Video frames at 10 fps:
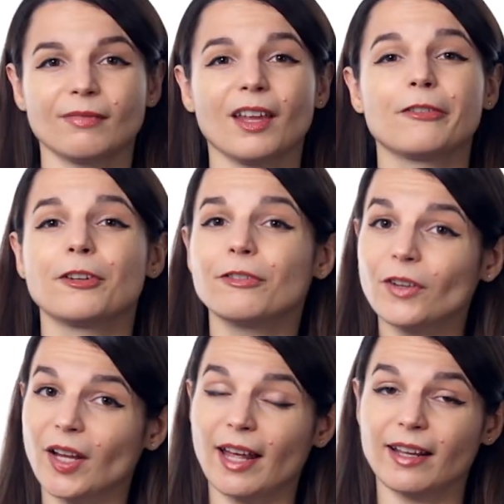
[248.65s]
If you're
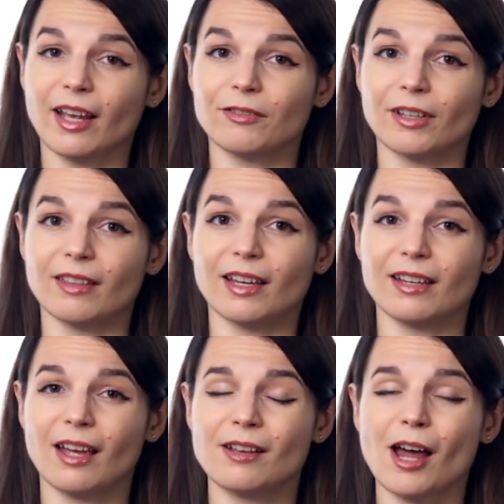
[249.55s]
forgetting
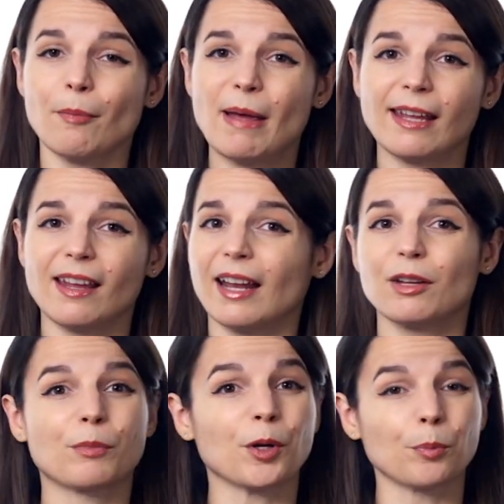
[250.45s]
everything and not making any
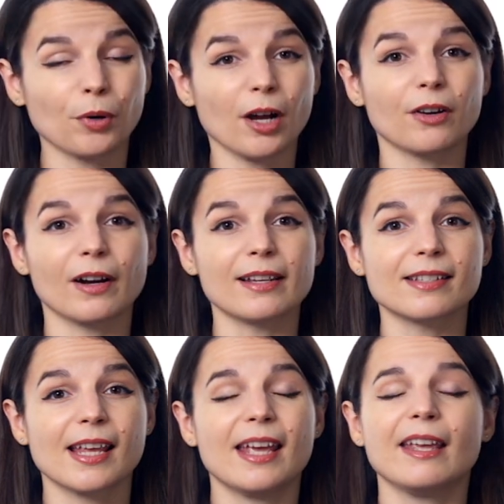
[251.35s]
real progress,
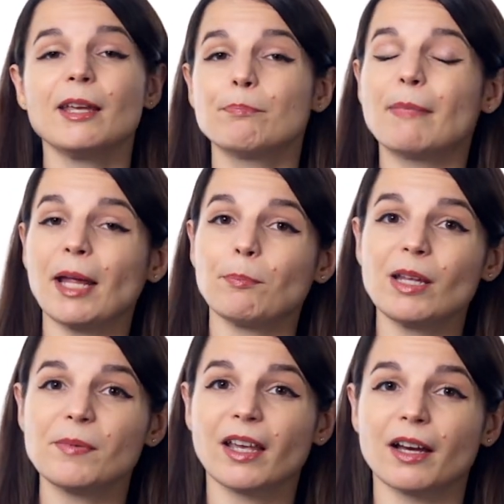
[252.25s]
it might be
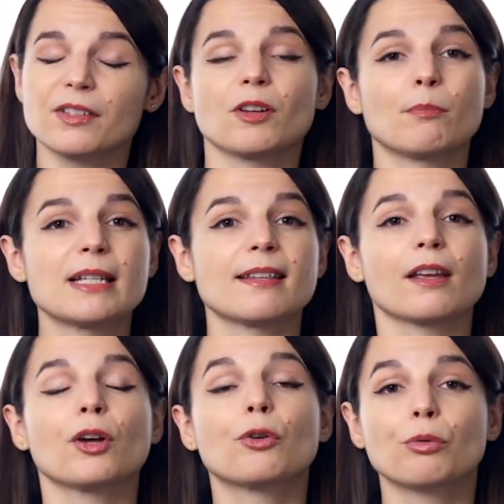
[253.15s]
because you're missing
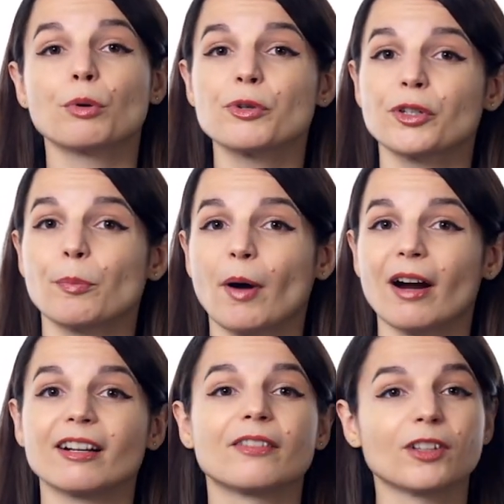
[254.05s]
a crucial
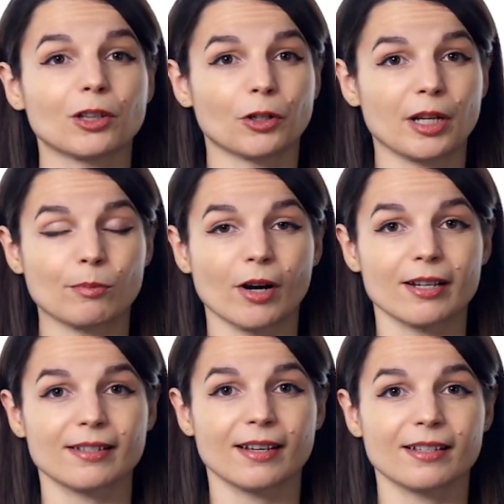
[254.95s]
part of the learning
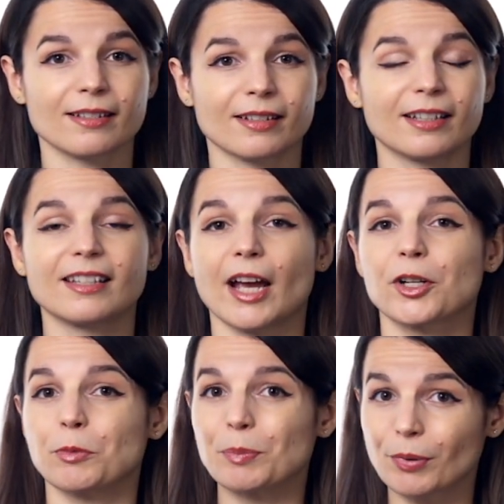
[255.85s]
process, the
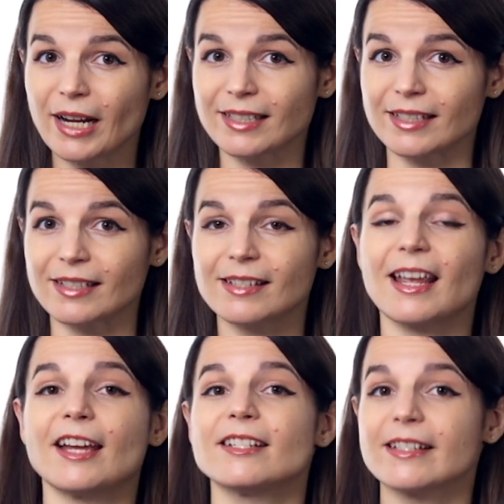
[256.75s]
actual practice
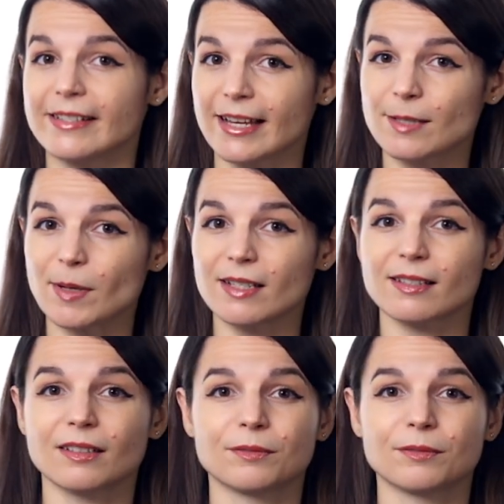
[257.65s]
and assessment.